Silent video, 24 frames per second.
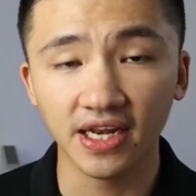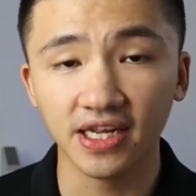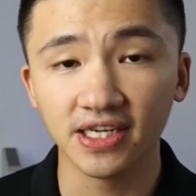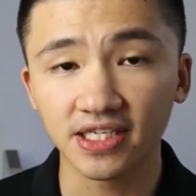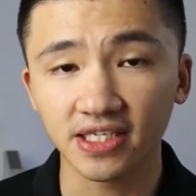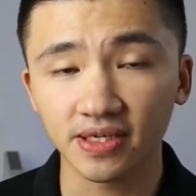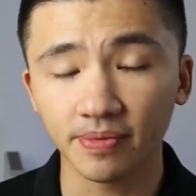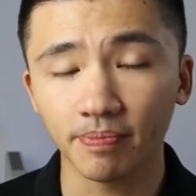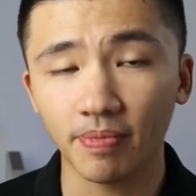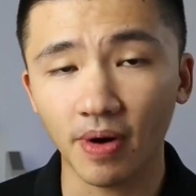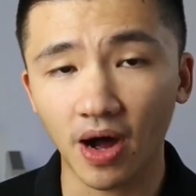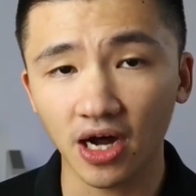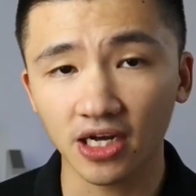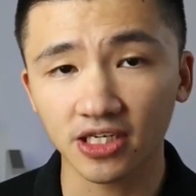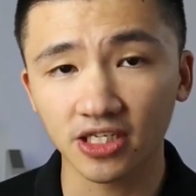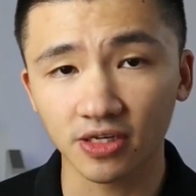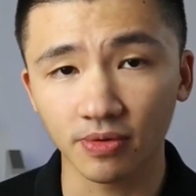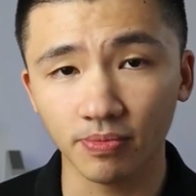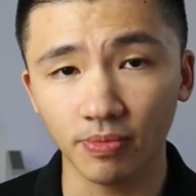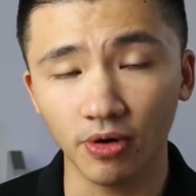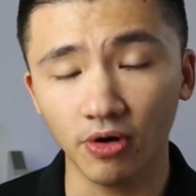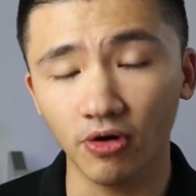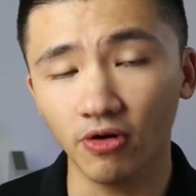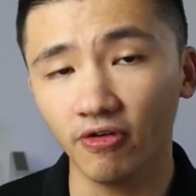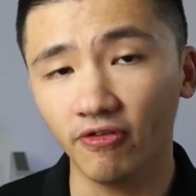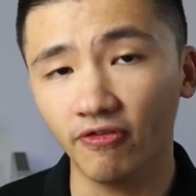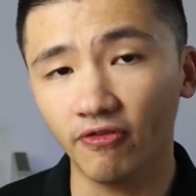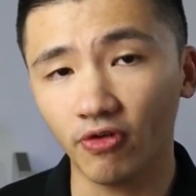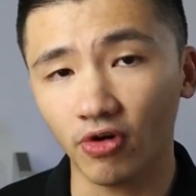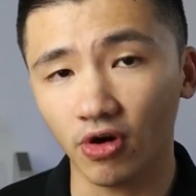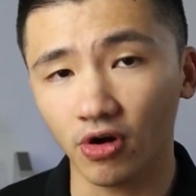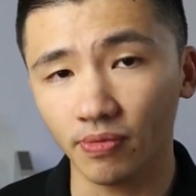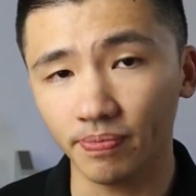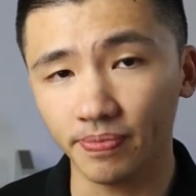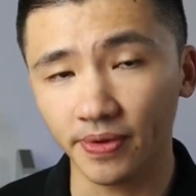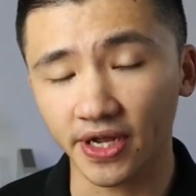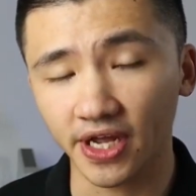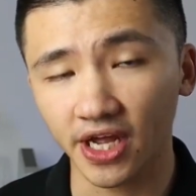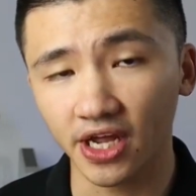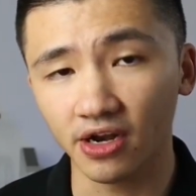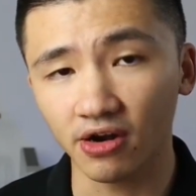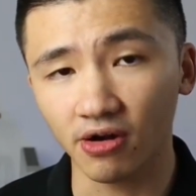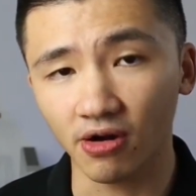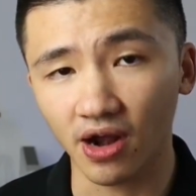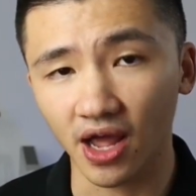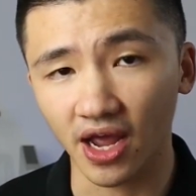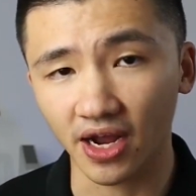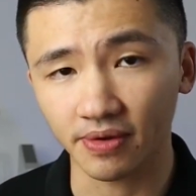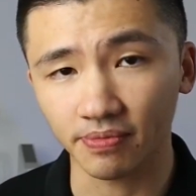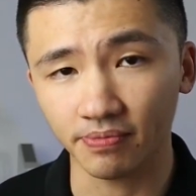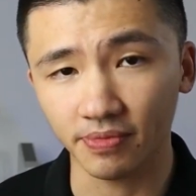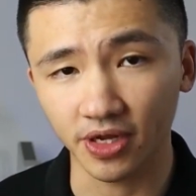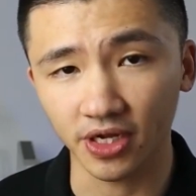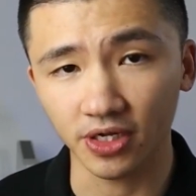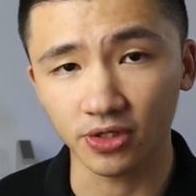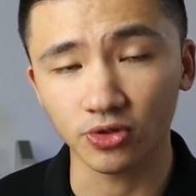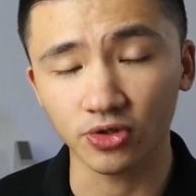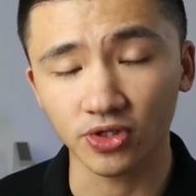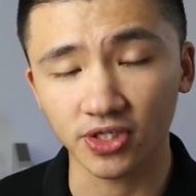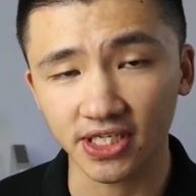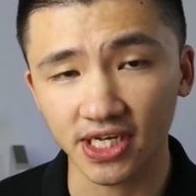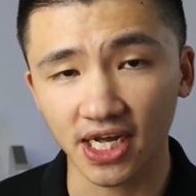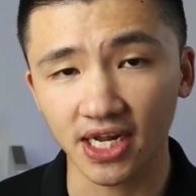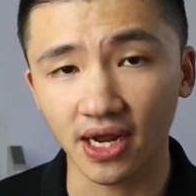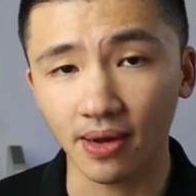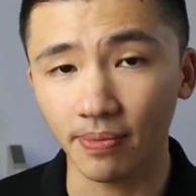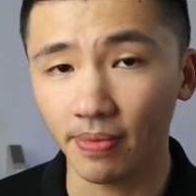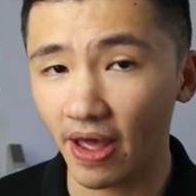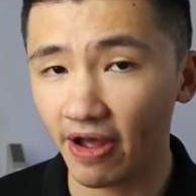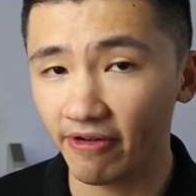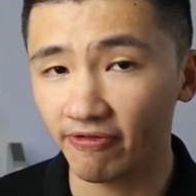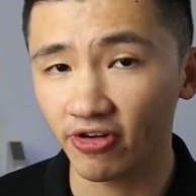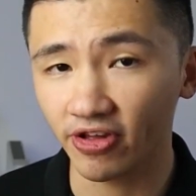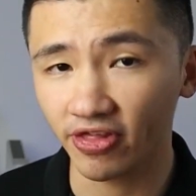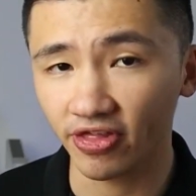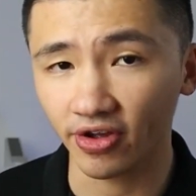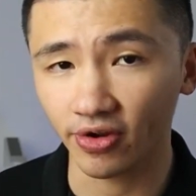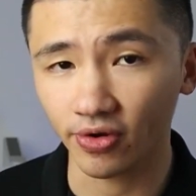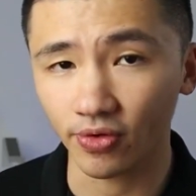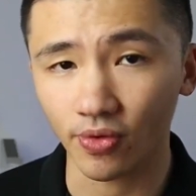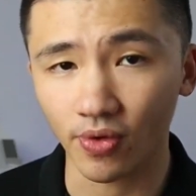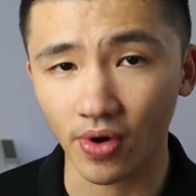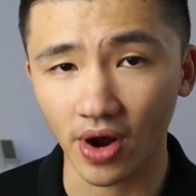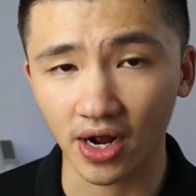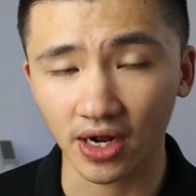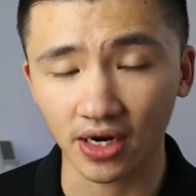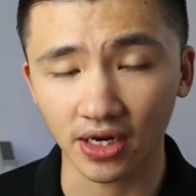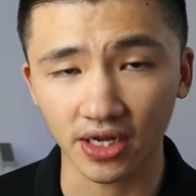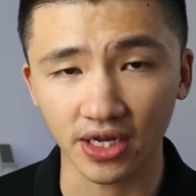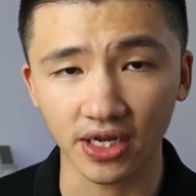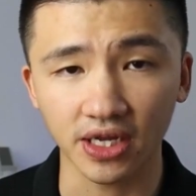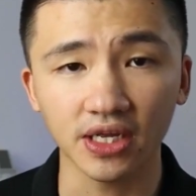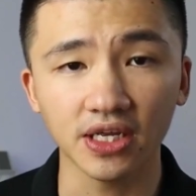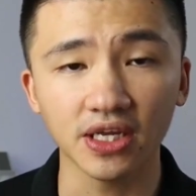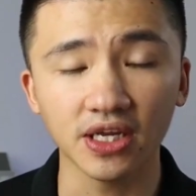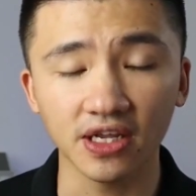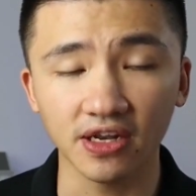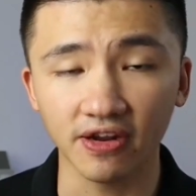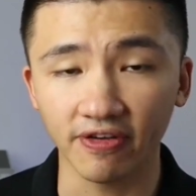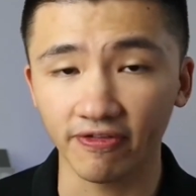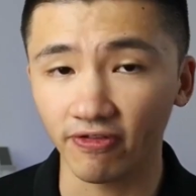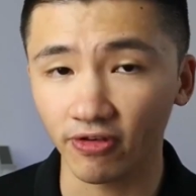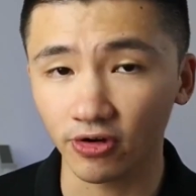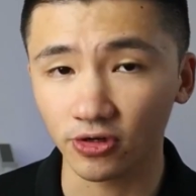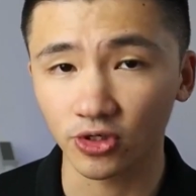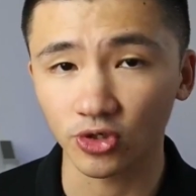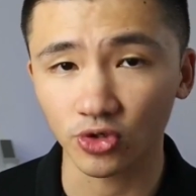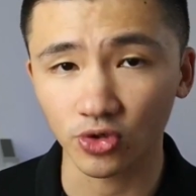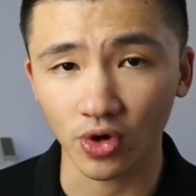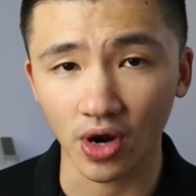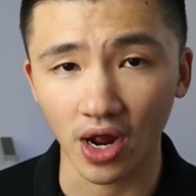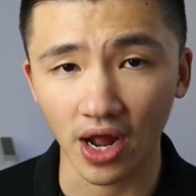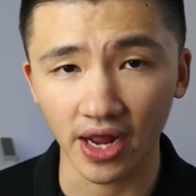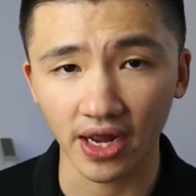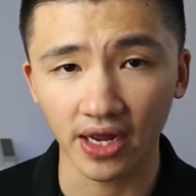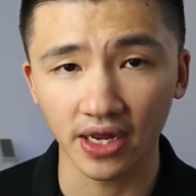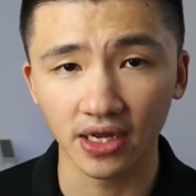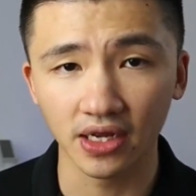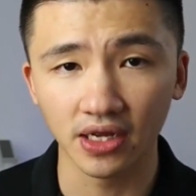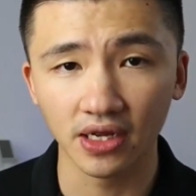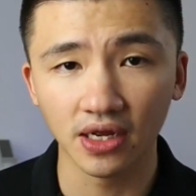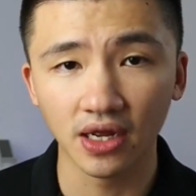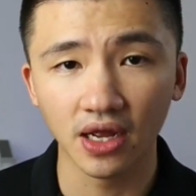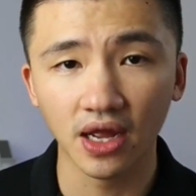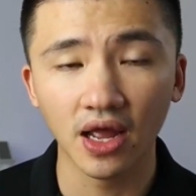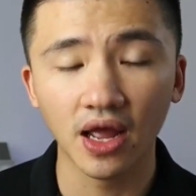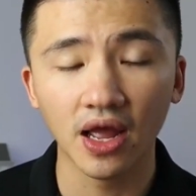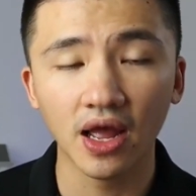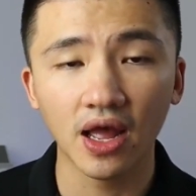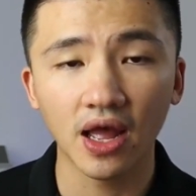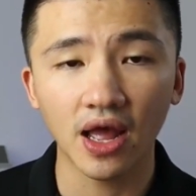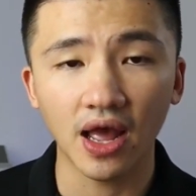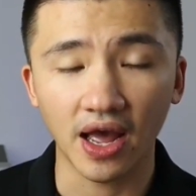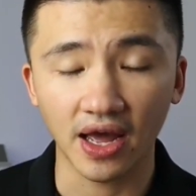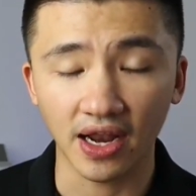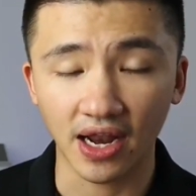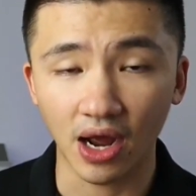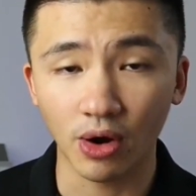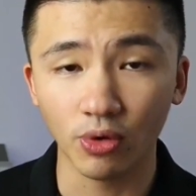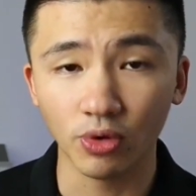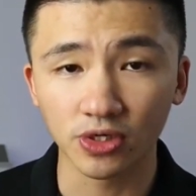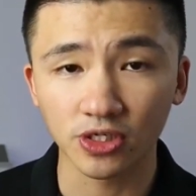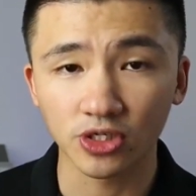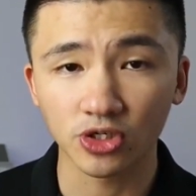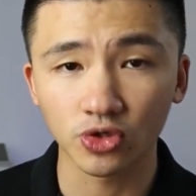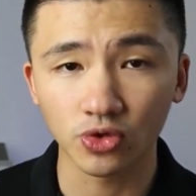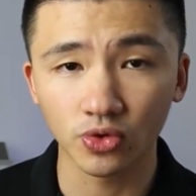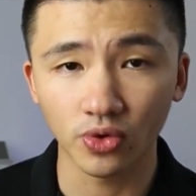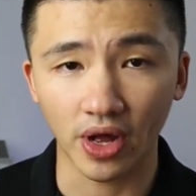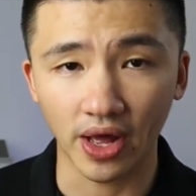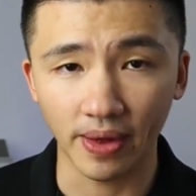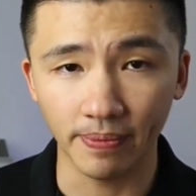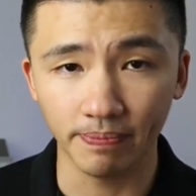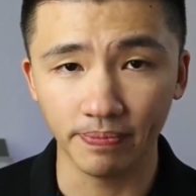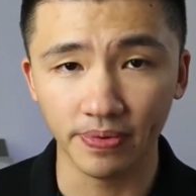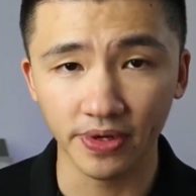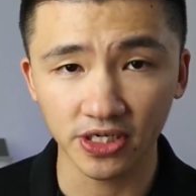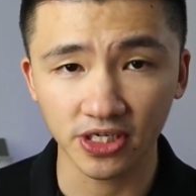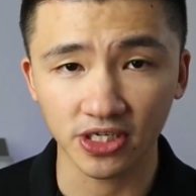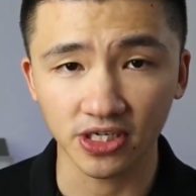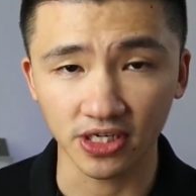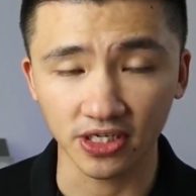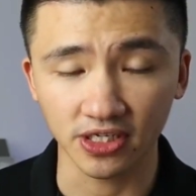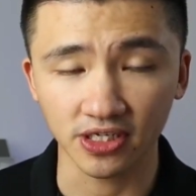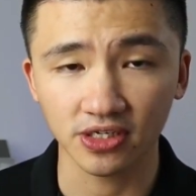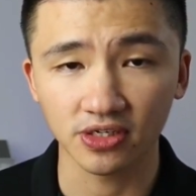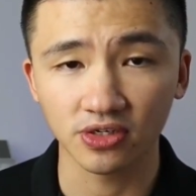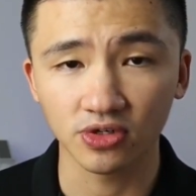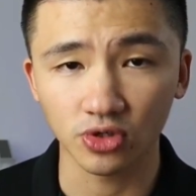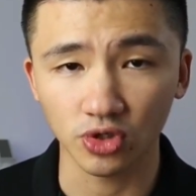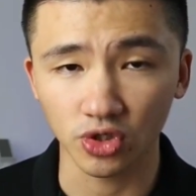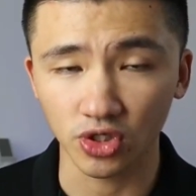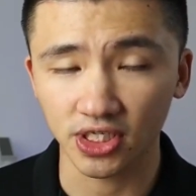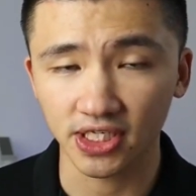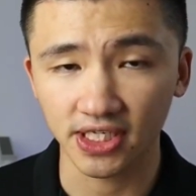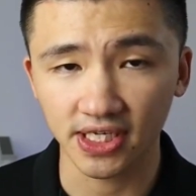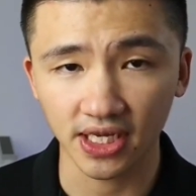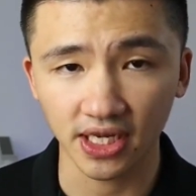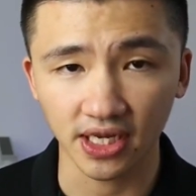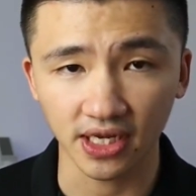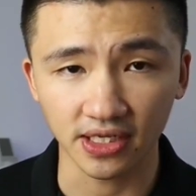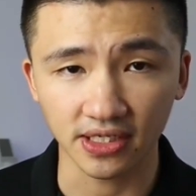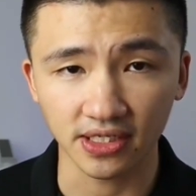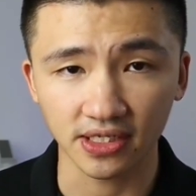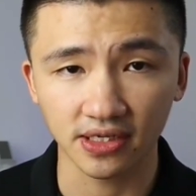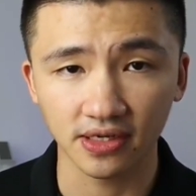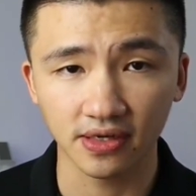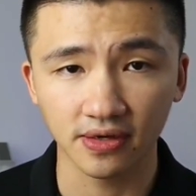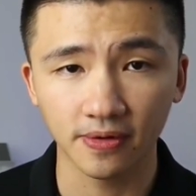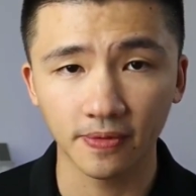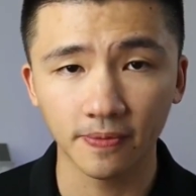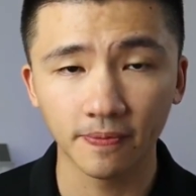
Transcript: It is impossible for a beginner like me to set up everything correctly in the first try. And I was too ambitious to see it.